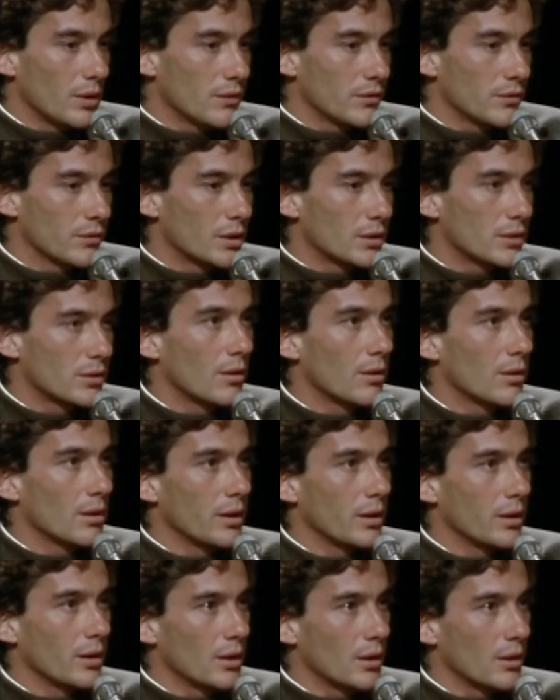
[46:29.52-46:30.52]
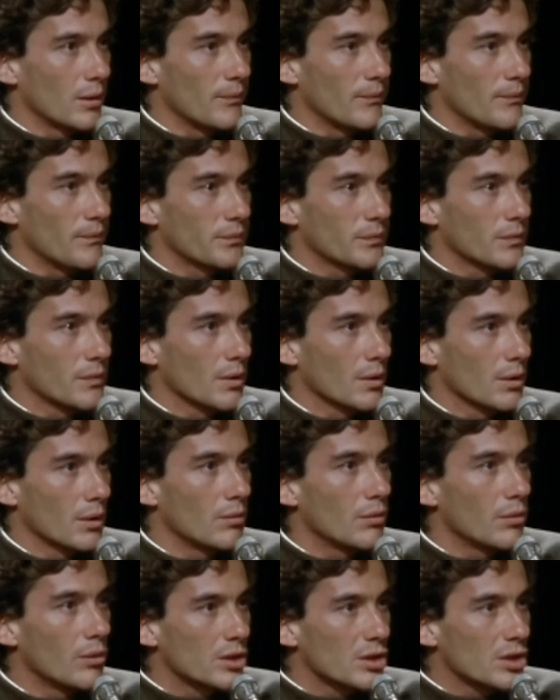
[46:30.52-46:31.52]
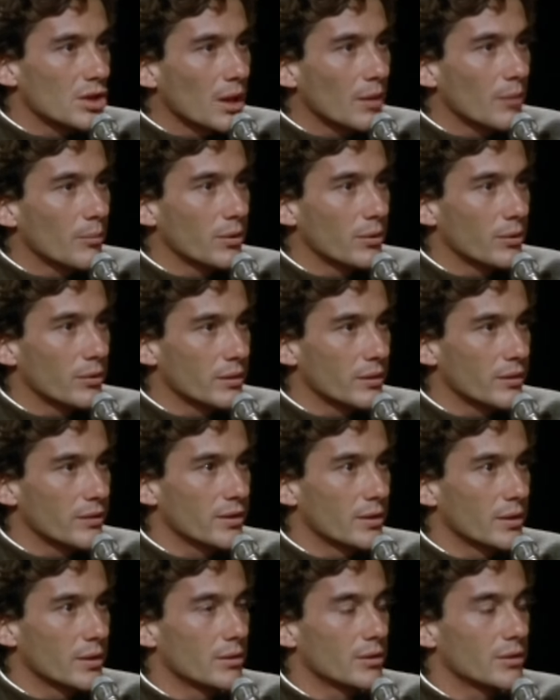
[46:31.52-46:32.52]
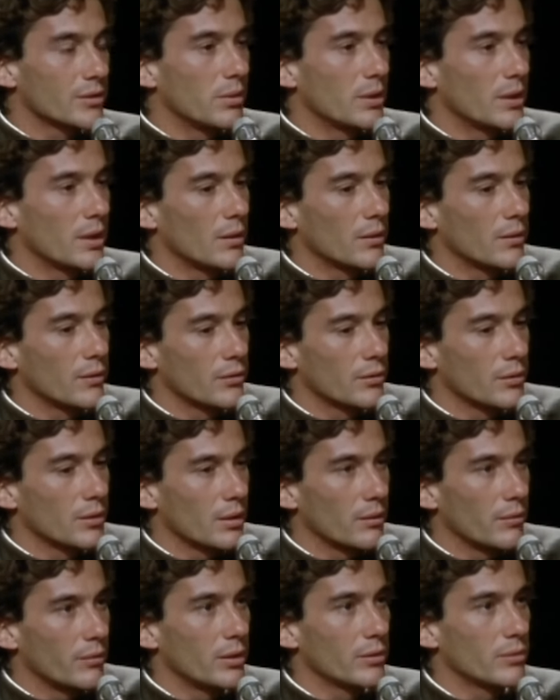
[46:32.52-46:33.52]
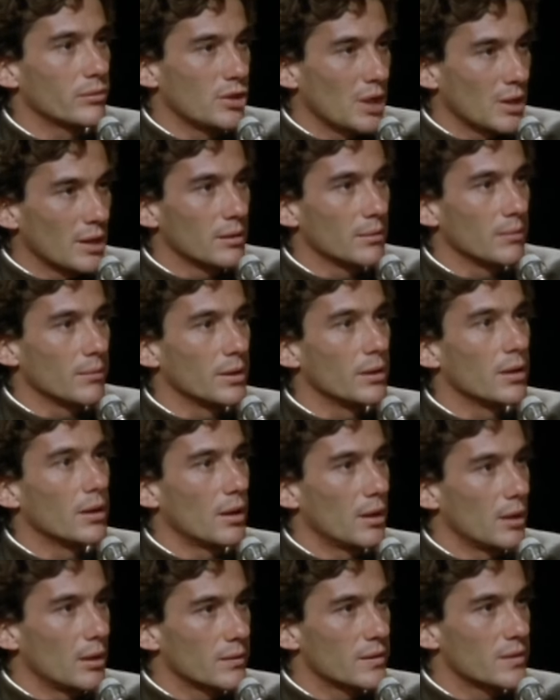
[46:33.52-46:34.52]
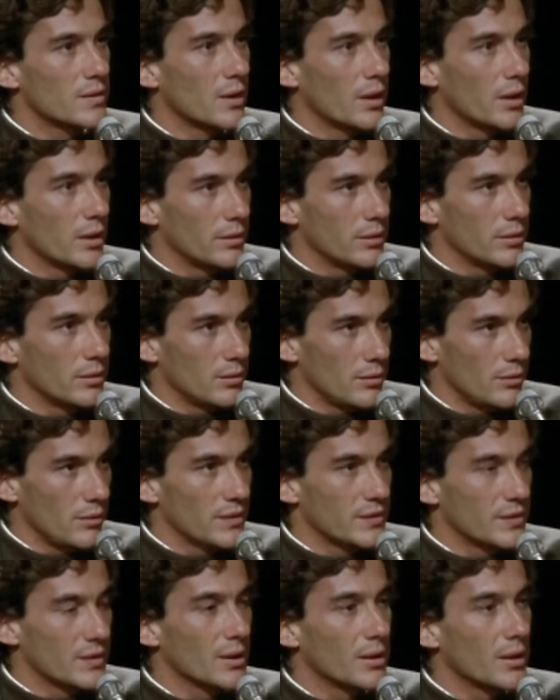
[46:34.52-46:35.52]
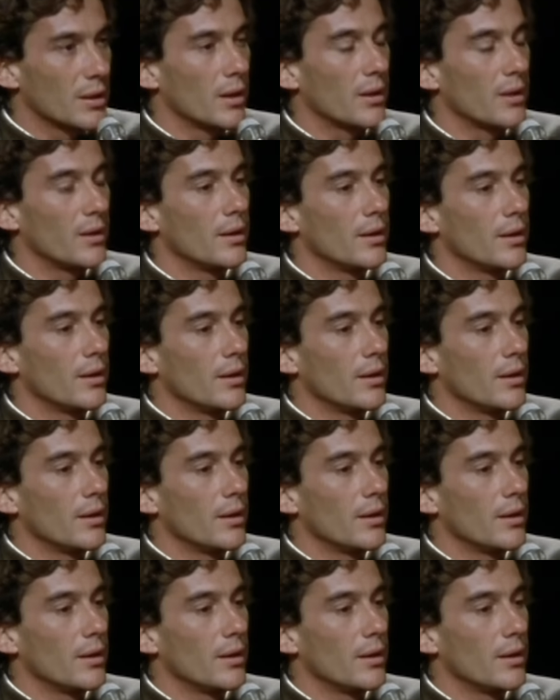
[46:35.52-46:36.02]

is not only a, a, world champion in the circuit, but also a real gentleman outside racing cars.